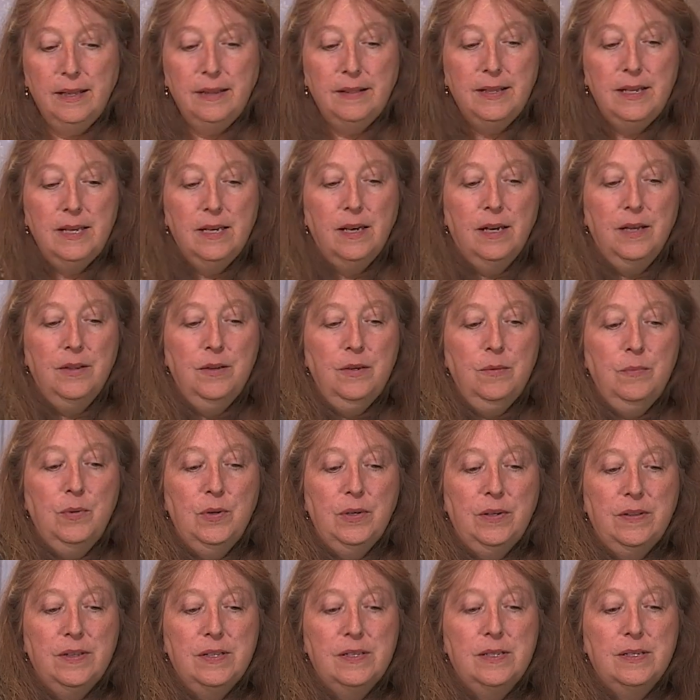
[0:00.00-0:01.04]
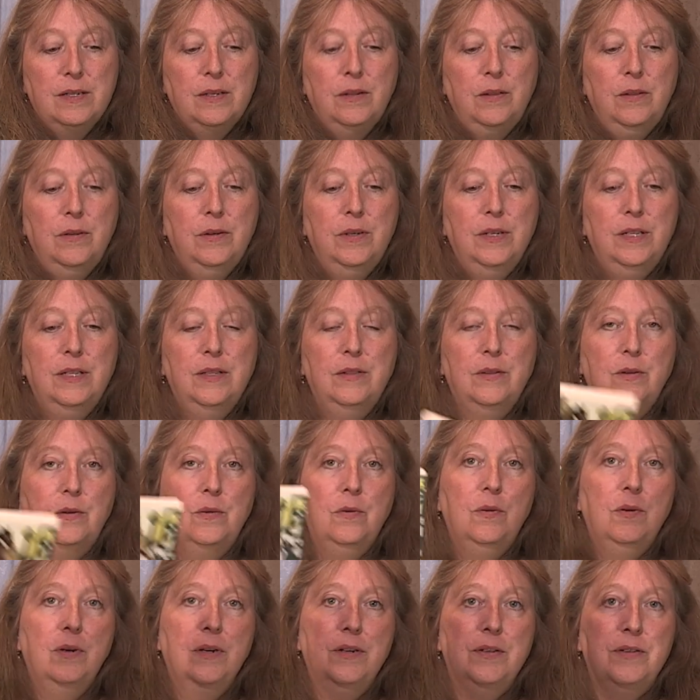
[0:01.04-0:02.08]
The other book that's included in the
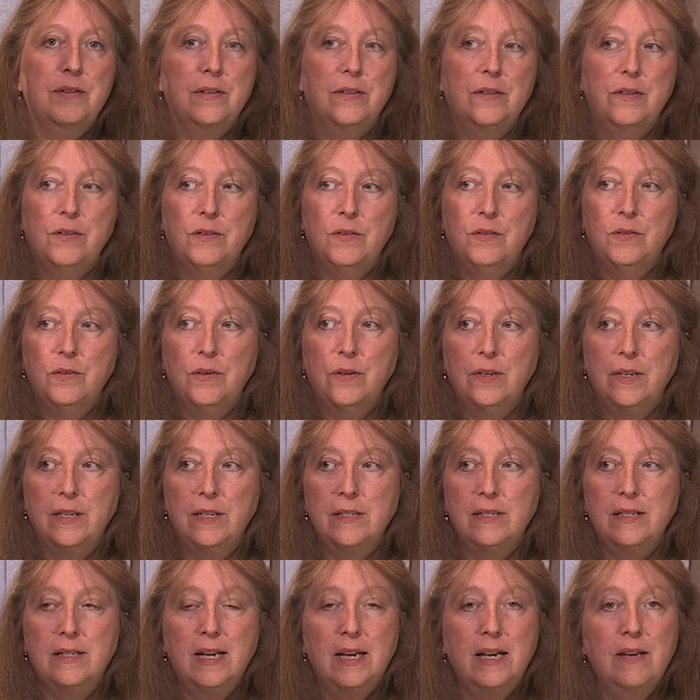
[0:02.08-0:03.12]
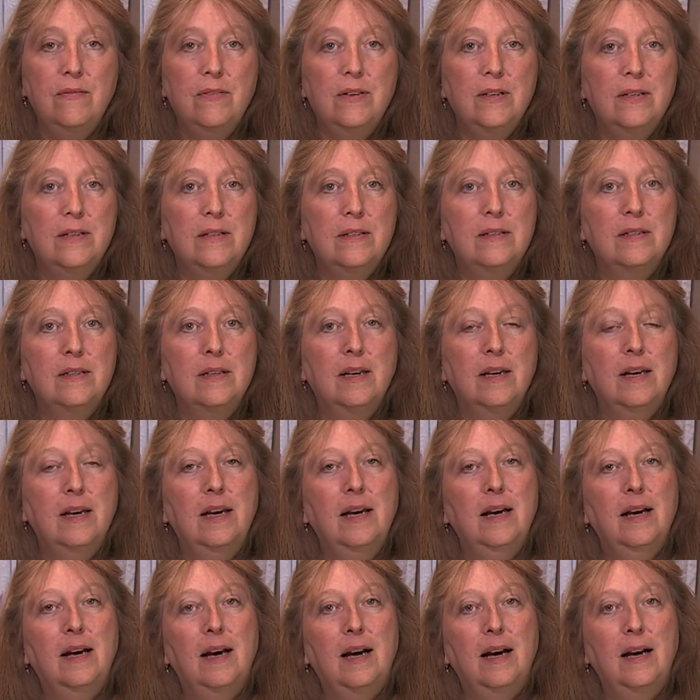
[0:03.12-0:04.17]
course is Sona Devi's
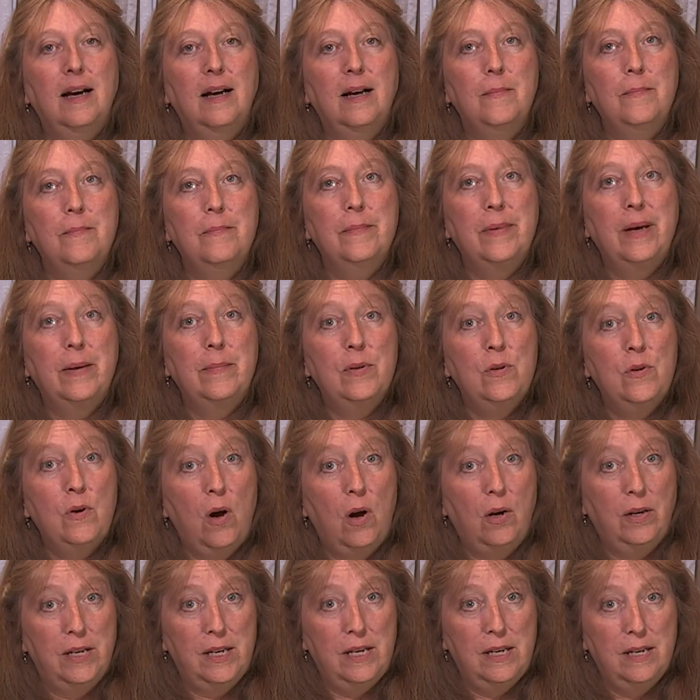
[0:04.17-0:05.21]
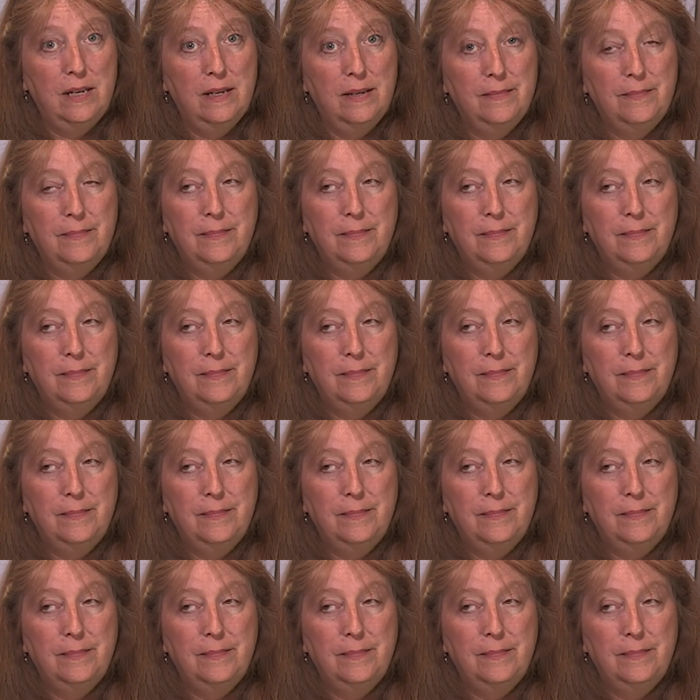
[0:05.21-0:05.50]
Mabinogi,